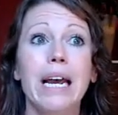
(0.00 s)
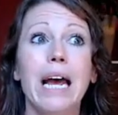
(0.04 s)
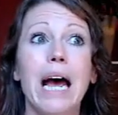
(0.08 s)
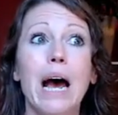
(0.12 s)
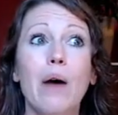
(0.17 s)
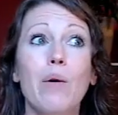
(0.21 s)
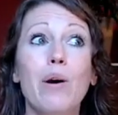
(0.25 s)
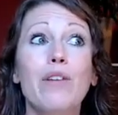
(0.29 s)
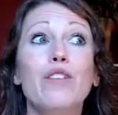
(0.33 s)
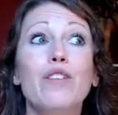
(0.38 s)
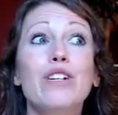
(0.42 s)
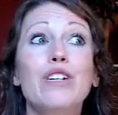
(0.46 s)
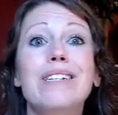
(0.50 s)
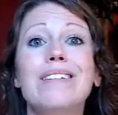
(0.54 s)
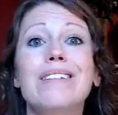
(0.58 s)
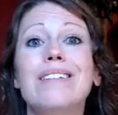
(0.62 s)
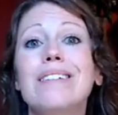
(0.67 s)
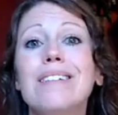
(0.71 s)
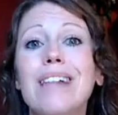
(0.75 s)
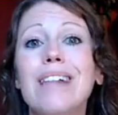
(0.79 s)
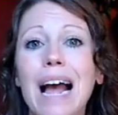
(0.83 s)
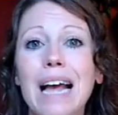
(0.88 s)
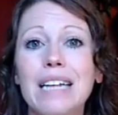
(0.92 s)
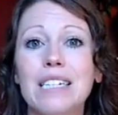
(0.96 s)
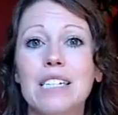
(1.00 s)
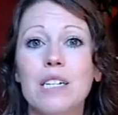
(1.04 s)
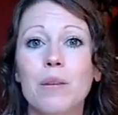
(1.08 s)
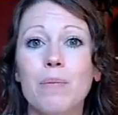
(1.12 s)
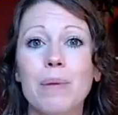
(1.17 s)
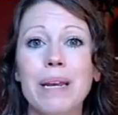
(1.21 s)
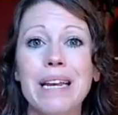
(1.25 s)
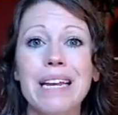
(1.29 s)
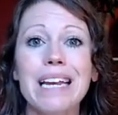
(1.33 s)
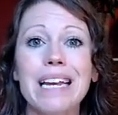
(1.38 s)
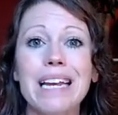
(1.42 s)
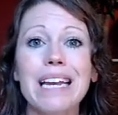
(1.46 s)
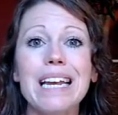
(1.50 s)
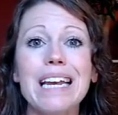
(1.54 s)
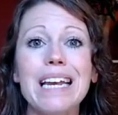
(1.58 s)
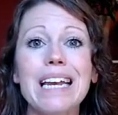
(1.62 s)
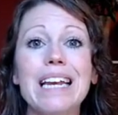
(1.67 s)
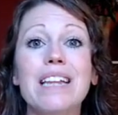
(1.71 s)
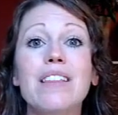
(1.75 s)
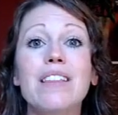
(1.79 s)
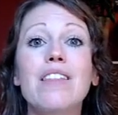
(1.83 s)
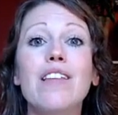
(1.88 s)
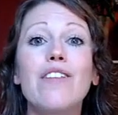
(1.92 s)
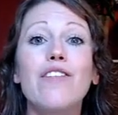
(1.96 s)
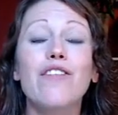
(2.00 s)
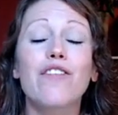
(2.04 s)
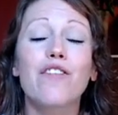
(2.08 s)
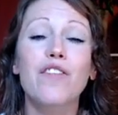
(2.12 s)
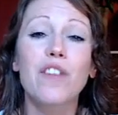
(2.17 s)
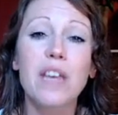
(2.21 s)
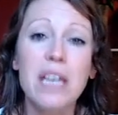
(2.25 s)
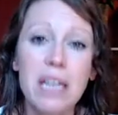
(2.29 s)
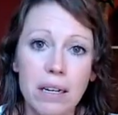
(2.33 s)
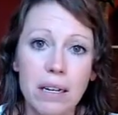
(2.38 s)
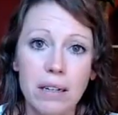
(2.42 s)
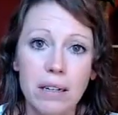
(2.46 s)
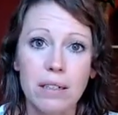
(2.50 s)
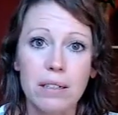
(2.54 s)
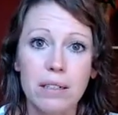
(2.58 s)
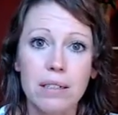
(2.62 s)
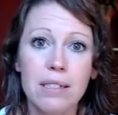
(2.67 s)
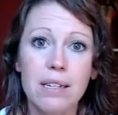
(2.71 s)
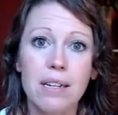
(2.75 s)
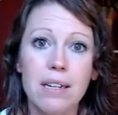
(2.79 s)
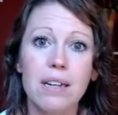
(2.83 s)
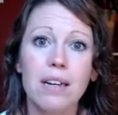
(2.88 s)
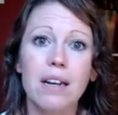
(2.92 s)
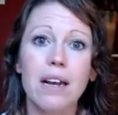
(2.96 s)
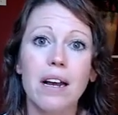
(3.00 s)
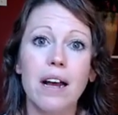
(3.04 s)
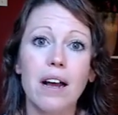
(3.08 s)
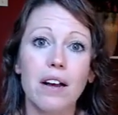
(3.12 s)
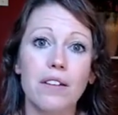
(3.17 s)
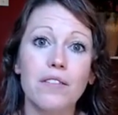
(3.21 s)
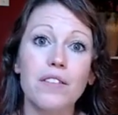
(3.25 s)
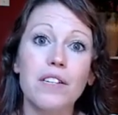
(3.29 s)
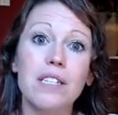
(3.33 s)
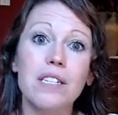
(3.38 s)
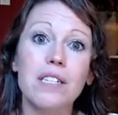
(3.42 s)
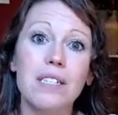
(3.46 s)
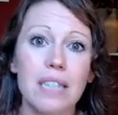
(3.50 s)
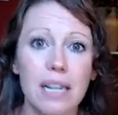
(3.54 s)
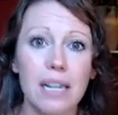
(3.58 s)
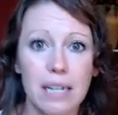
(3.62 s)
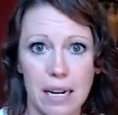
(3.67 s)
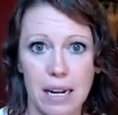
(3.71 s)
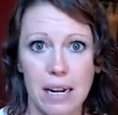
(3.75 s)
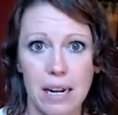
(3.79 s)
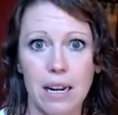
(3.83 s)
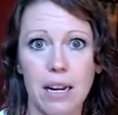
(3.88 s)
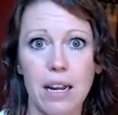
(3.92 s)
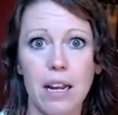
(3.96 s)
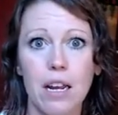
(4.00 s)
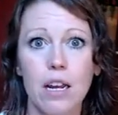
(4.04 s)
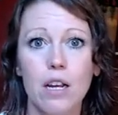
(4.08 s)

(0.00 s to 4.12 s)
However, it still has to be in the field of study.